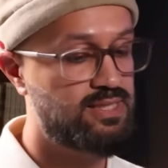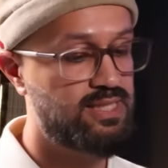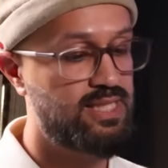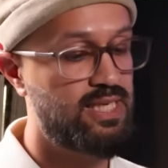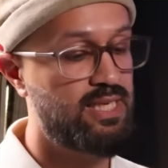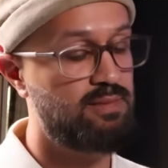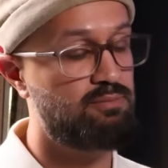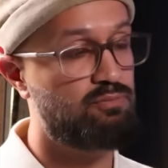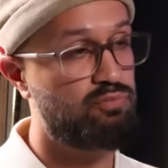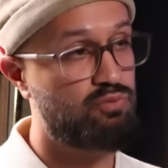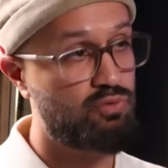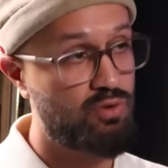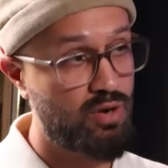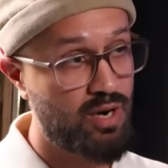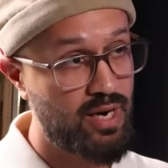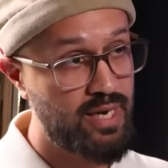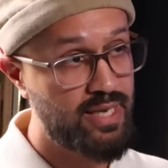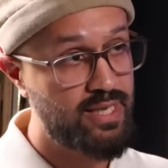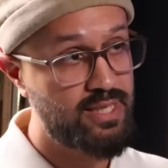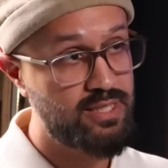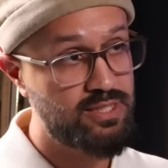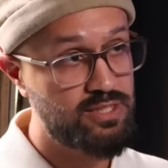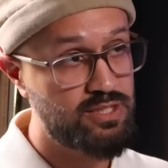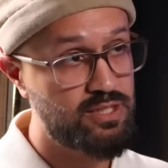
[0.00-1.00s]
team
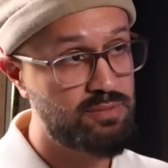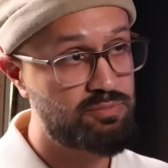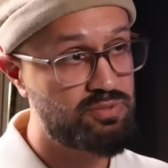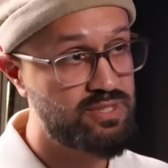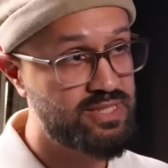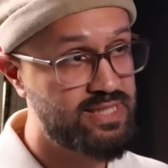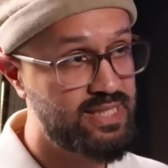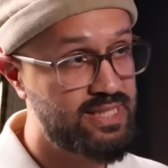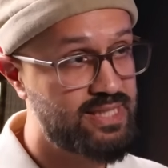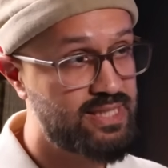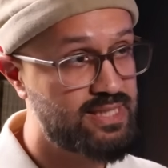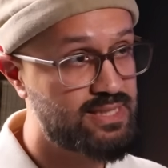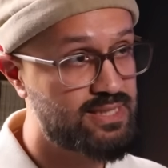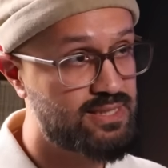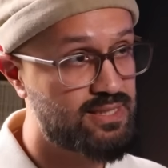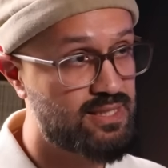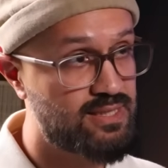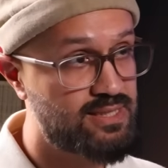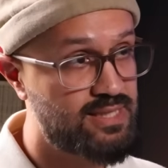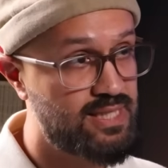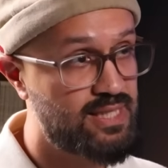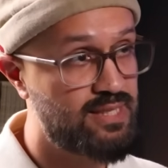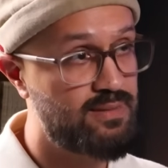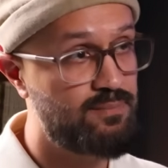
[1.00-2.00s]
prior to the proceedings
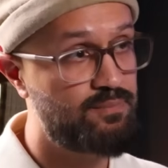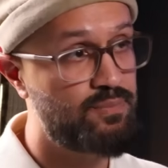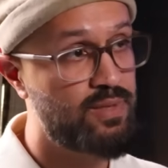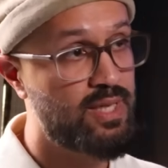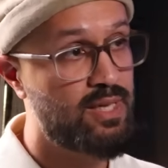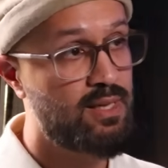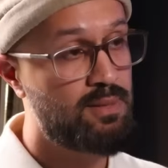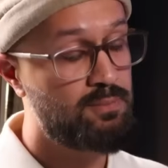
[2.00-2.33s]
starting.